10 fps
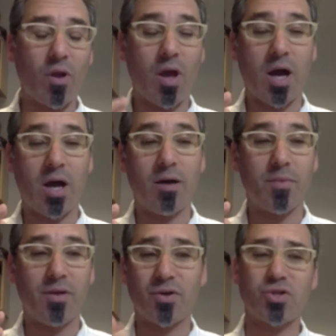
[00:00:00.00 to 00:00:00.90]

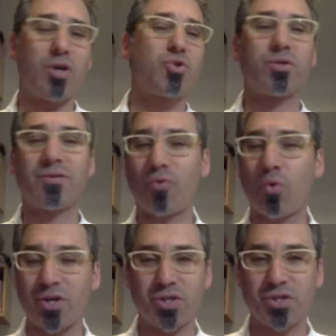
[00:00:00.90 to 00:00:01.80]
there's all sorts of
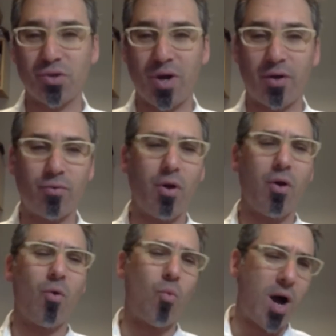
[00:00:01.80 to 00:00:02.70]
questions around
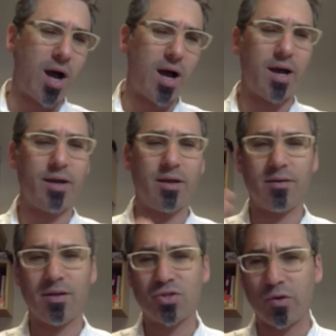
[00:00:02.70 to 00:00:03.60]
why
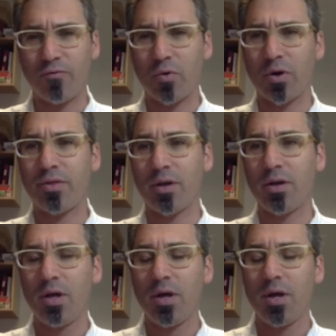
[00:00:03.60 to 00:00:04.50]
and so forth. And
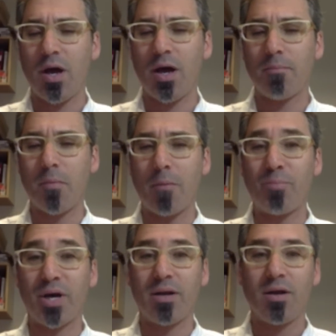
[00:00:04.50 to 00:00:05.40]

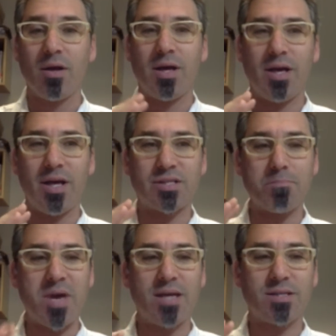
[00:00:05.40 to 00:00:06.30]
but it's
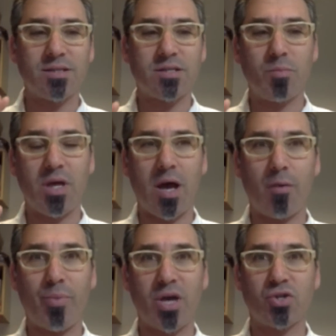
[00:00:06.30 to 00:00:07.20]
amazing to me how
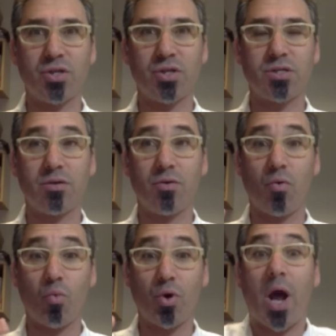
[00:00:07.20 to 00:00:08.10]
patients
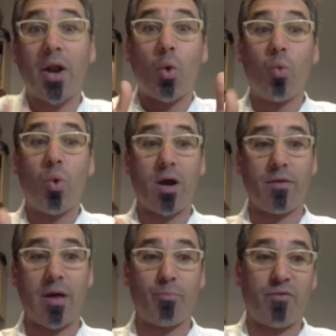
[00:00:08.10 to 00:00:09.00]
were not aware
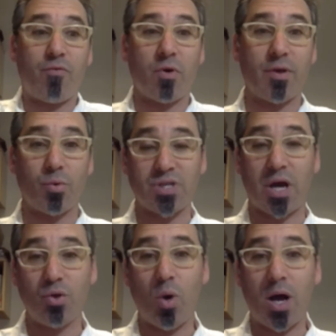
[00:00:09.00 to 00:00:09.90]
that before there was
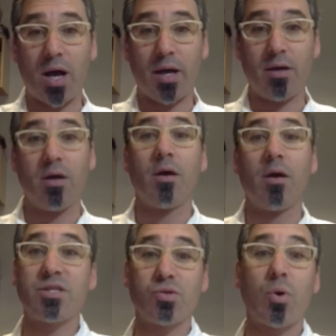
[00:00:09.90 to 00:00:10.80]
IUI,
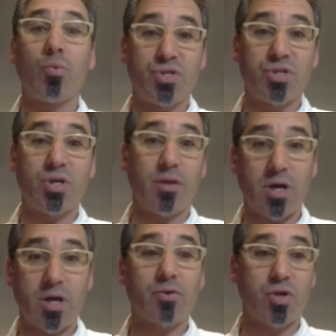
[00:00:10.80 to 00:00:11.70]
this is what was done in the
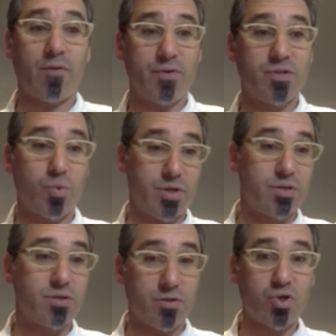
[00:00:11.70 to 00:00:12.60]
doctor's office
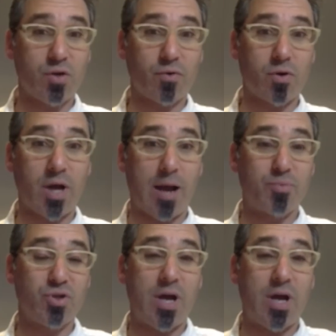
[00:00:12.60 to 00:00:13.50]
was the cervical cap.
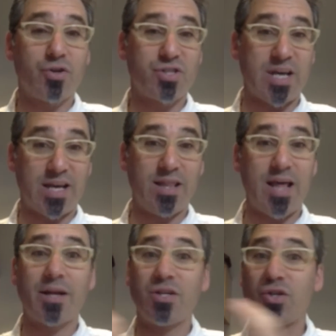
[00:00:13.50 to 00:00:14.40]
So now you're just taking
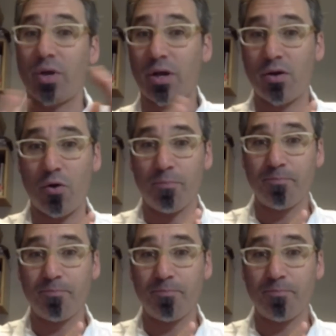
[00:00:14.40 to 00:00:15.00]
that and doing it at home.